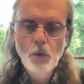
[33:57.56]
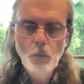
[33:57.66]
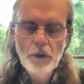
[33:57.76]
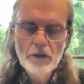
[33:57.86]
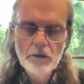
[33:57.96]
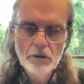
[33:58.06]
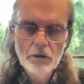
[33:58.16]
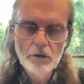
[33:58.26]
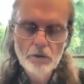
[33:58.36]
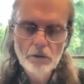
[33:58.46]
we
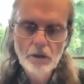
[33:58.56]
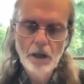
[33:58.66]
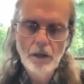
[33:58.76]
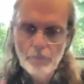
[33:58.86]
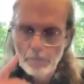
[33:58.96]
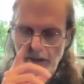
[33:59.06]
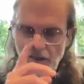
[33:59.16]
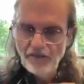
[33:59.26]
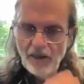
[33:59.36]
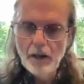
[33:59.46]
grew amount
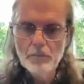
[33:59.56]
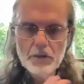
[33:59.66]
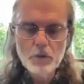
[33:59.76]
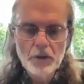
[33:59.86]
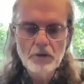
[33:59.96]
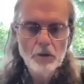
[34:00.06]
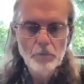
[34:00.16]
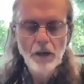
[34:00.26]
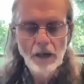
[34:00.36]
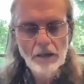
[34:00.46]
of farmers. We grew
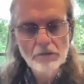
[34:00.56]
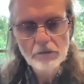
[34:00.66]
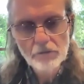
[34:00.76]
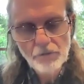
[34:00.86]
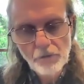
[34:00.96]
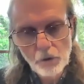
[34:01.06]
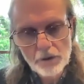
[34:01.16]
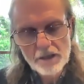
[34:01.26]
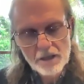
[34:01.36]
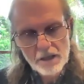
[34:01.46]
by
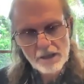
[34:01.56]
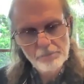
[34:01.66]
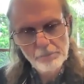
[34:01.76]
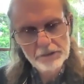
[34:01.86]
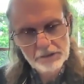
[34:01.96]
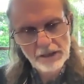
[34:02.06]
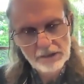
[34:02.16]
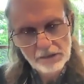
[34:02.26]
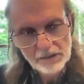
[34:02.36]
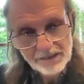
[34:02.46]

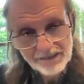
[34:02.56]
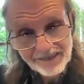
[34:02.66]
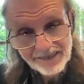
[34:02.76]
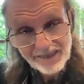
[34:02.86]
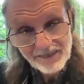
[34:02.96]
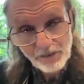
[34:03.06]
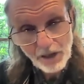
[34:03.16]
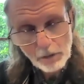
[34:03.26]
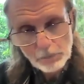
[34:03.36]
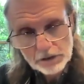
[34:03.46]
147% in
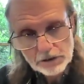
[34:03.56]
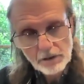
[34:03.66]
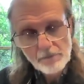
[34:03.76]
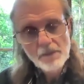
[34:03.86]
farmers.